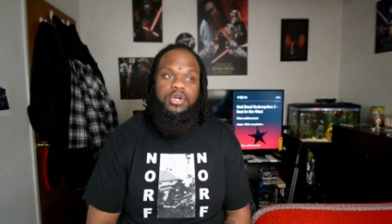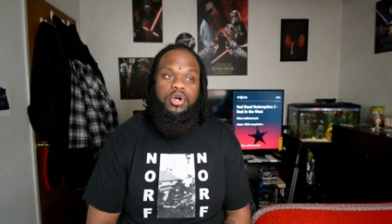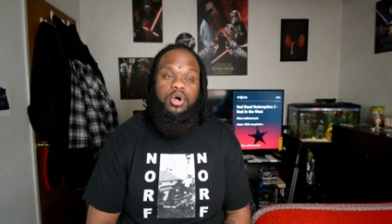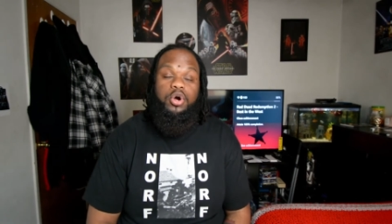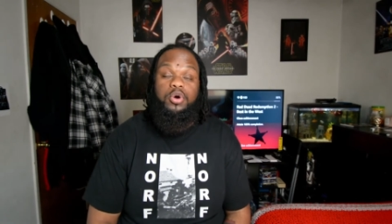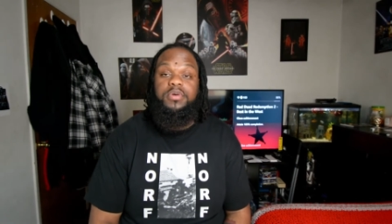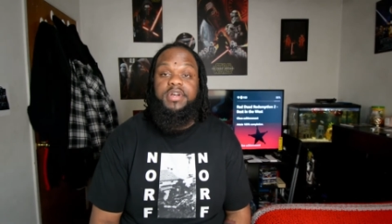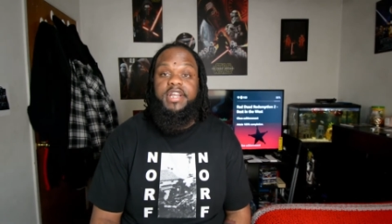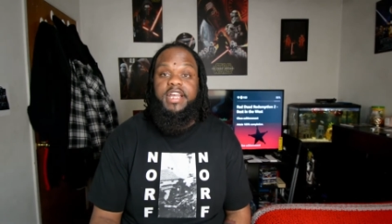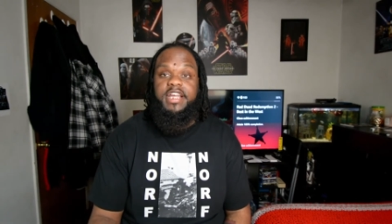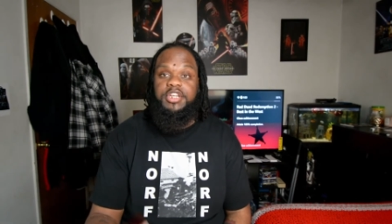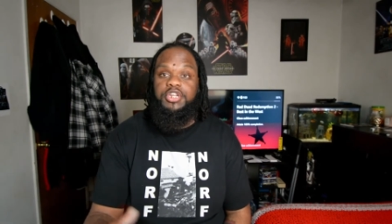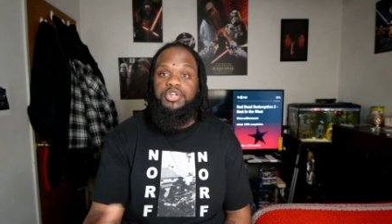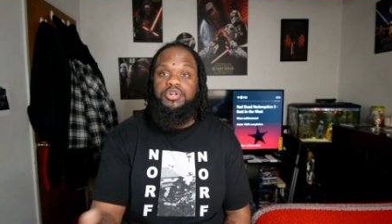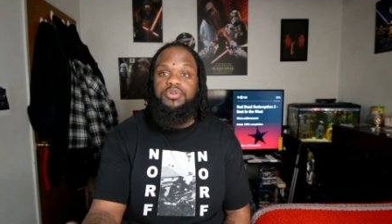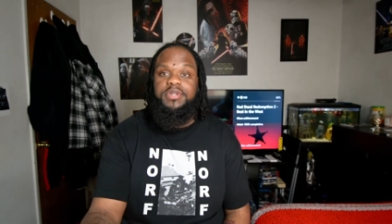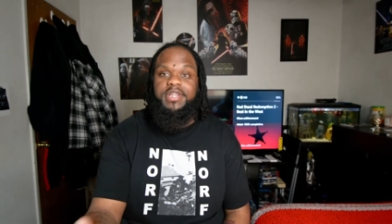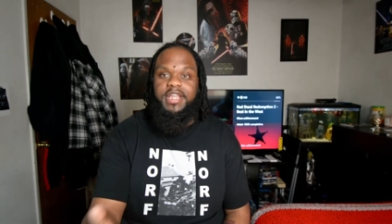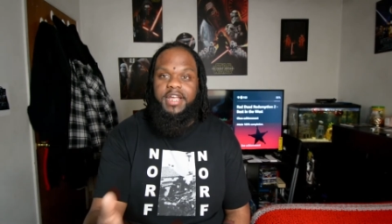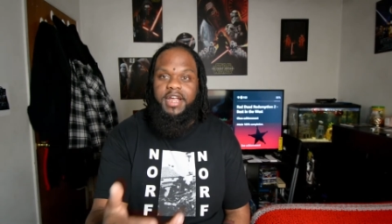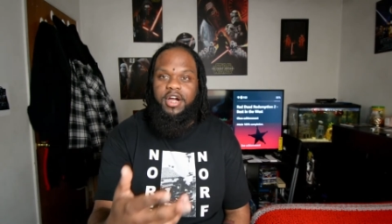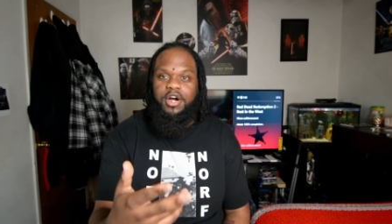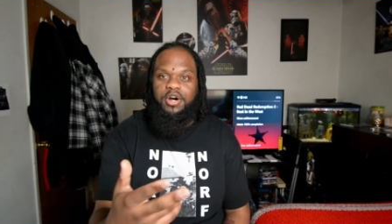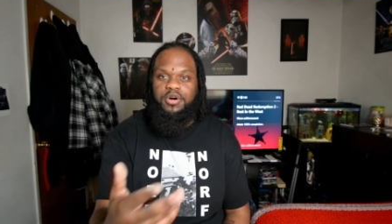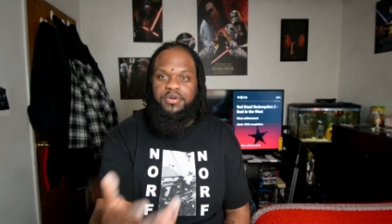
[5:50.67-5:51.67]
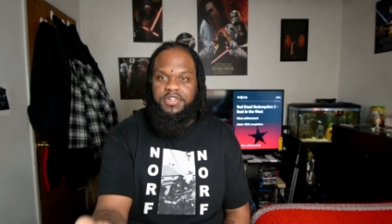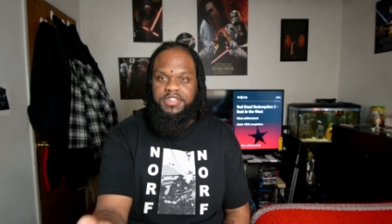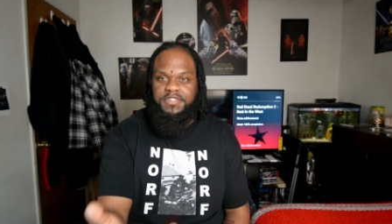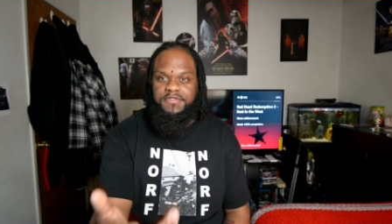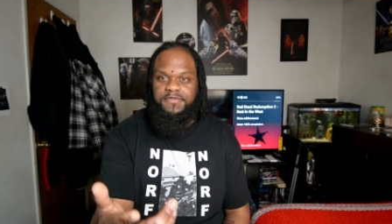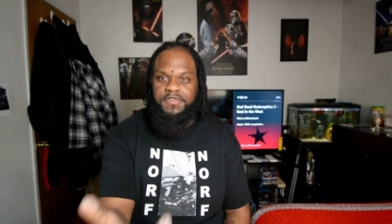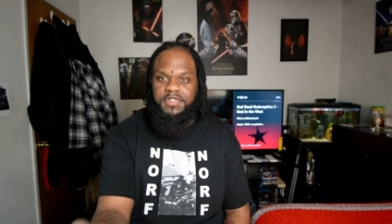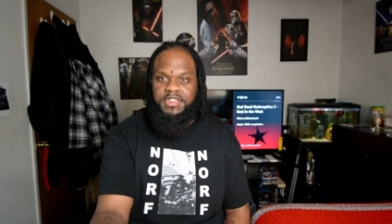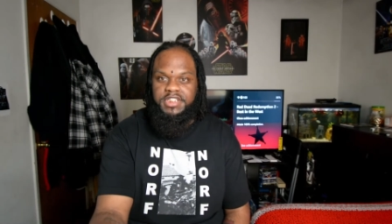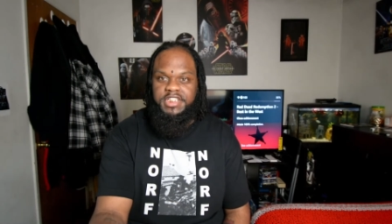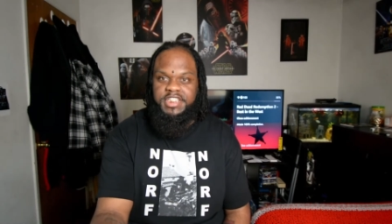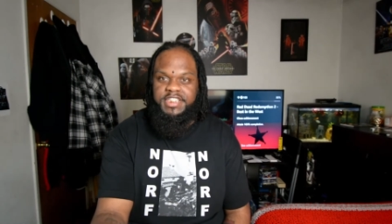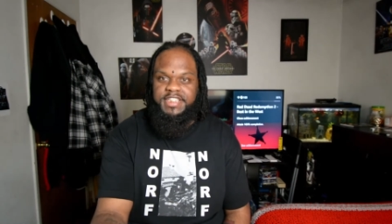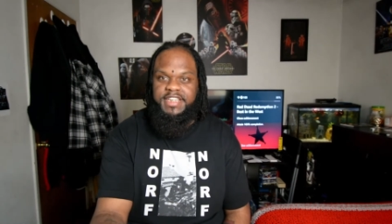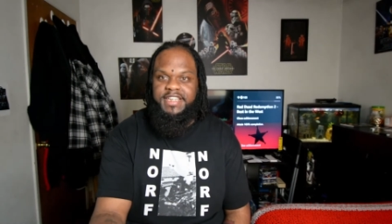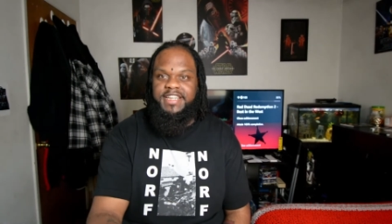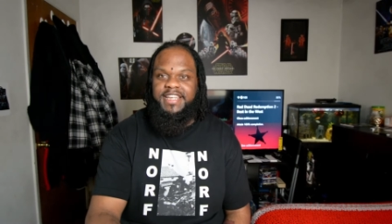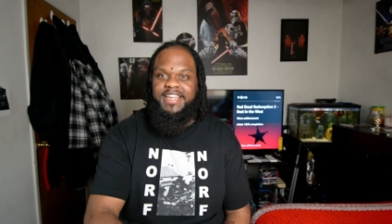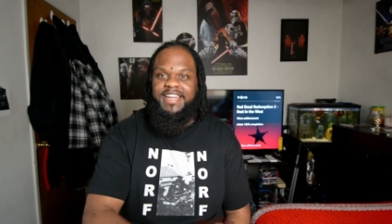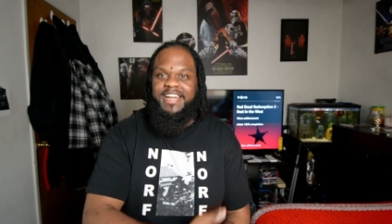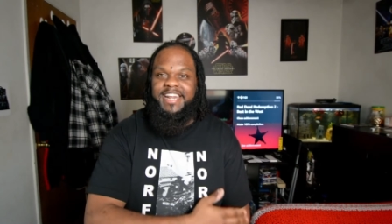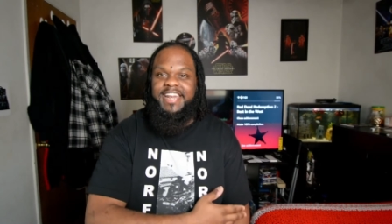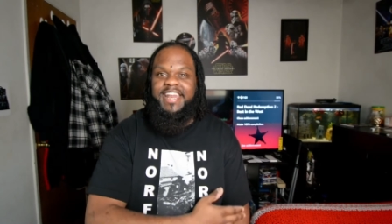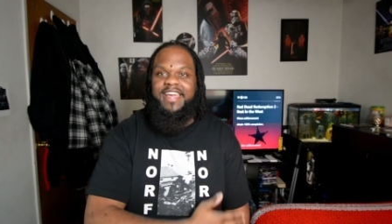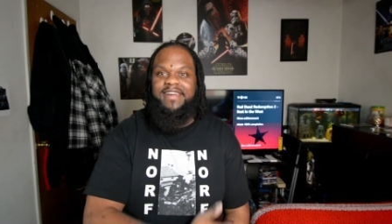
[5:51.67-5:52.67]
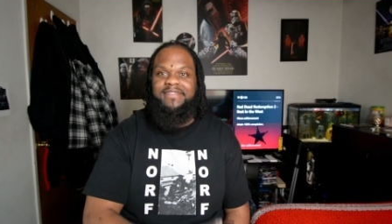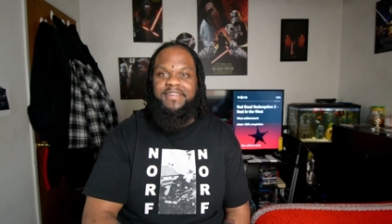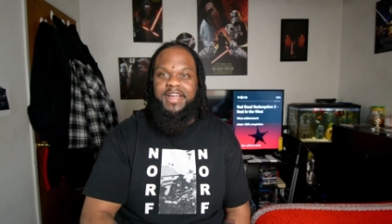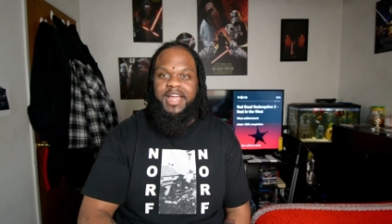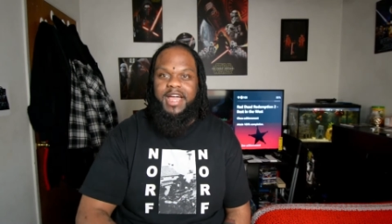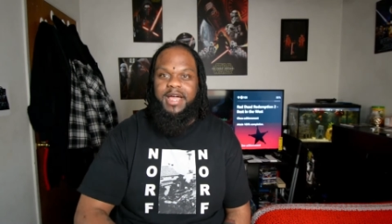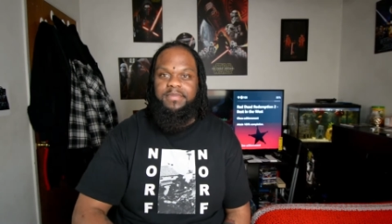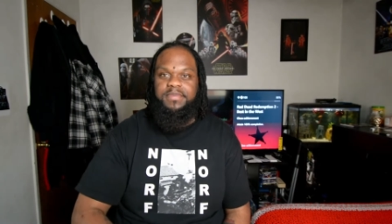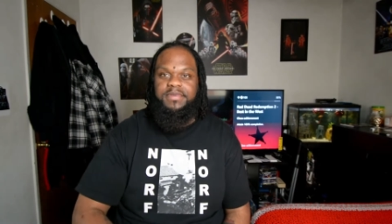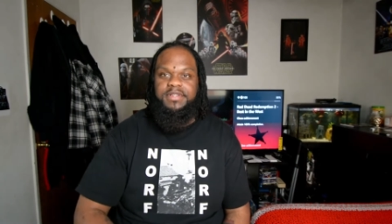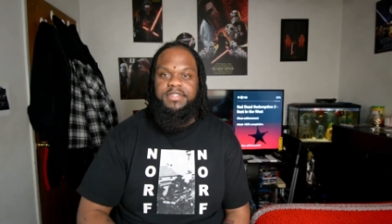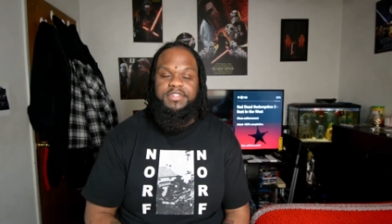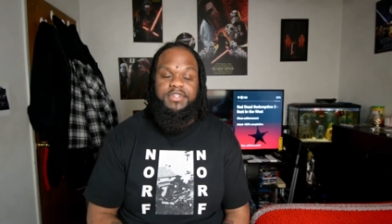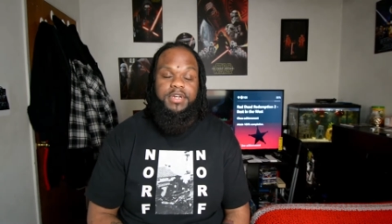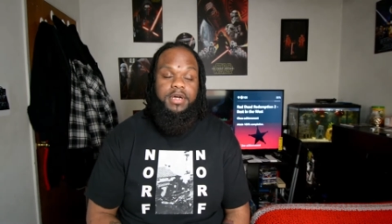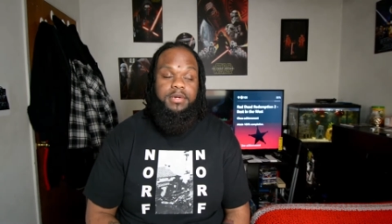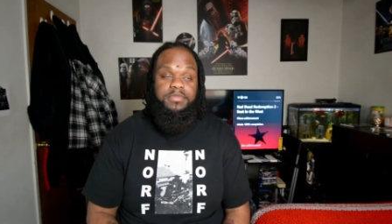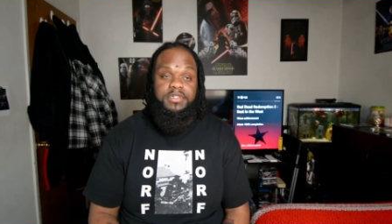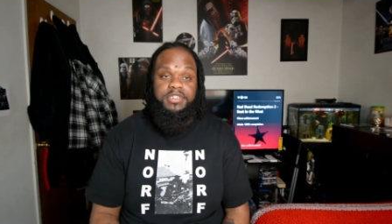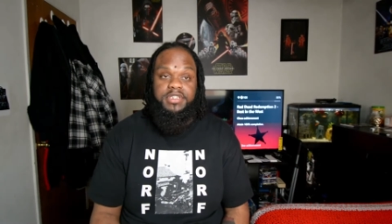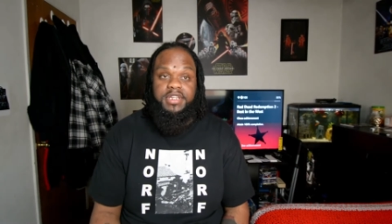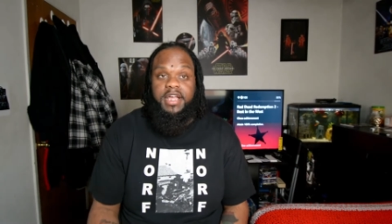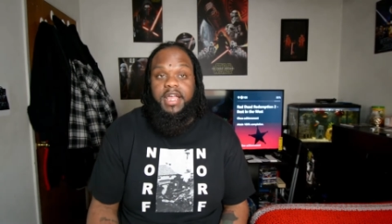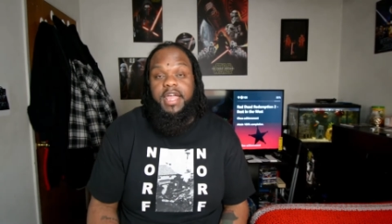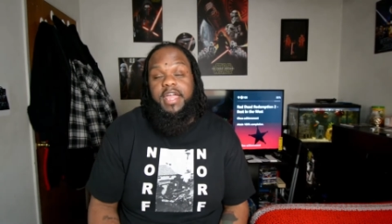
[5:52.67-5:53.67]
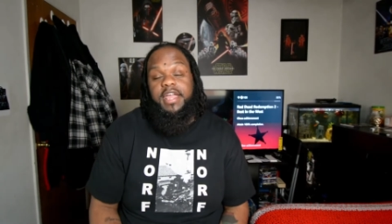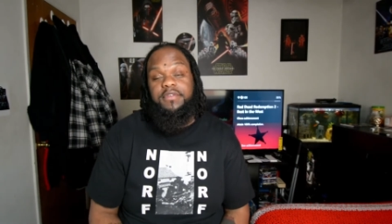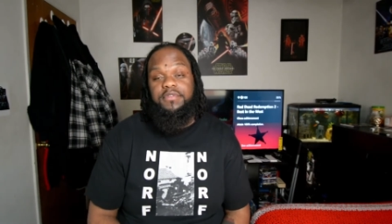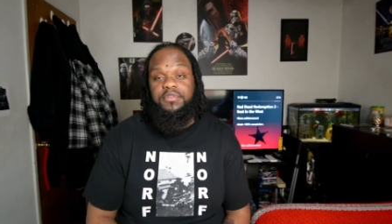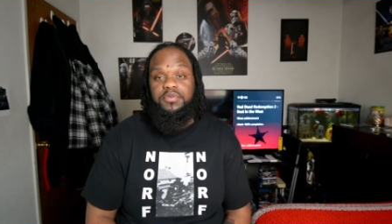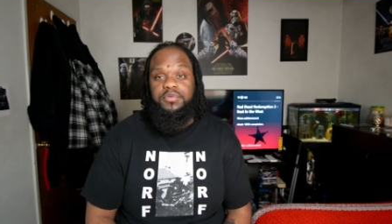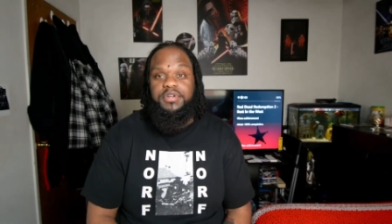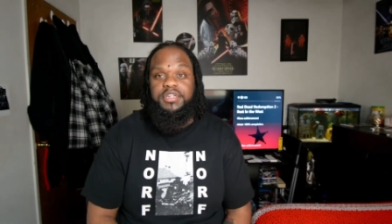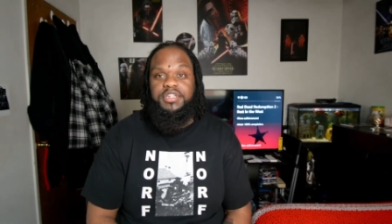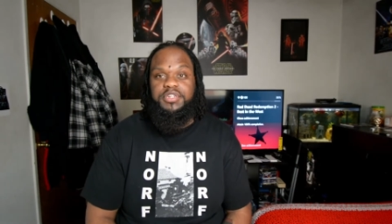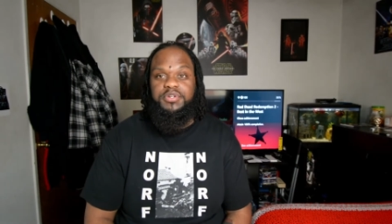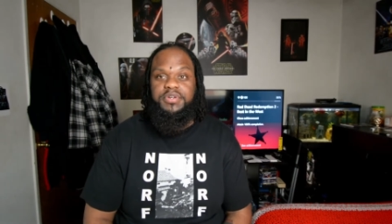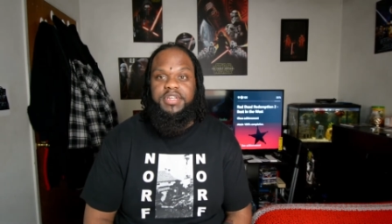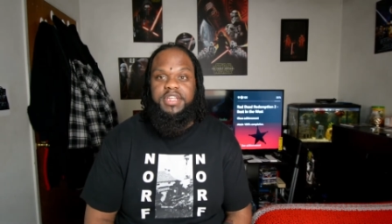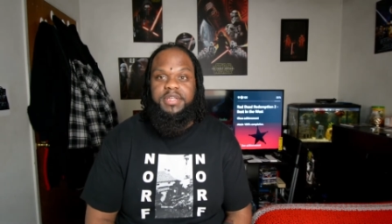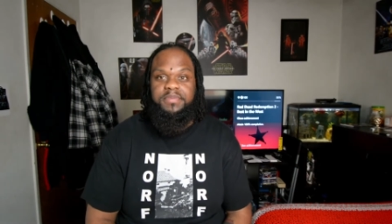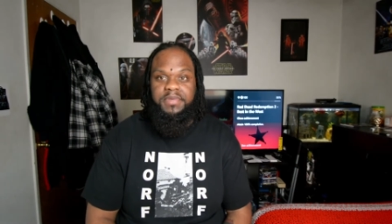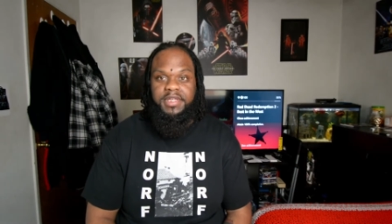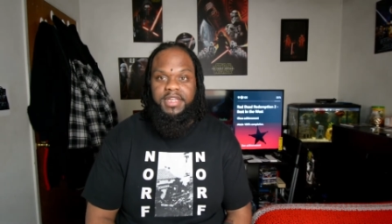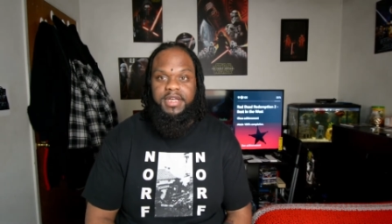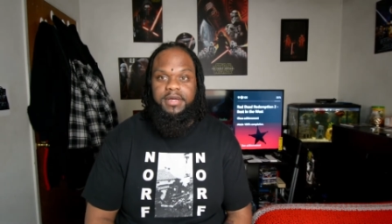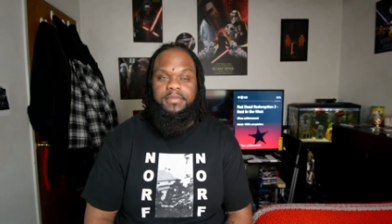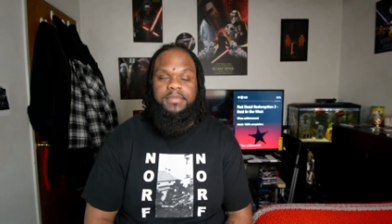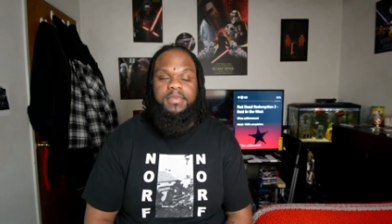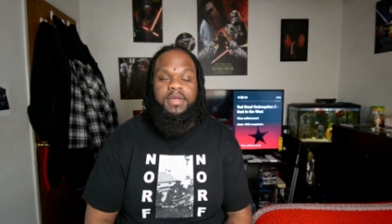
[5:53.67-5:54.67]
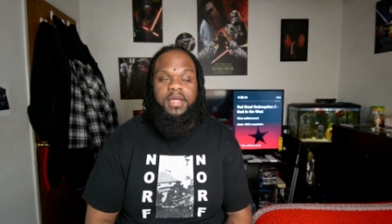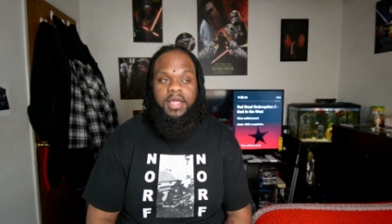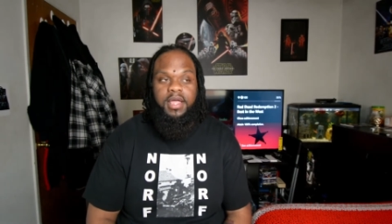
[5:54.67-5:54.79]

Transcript: Or when they do, they always full of shit and it never happens. So I'm just like, hey, if you want to do it, hit me up.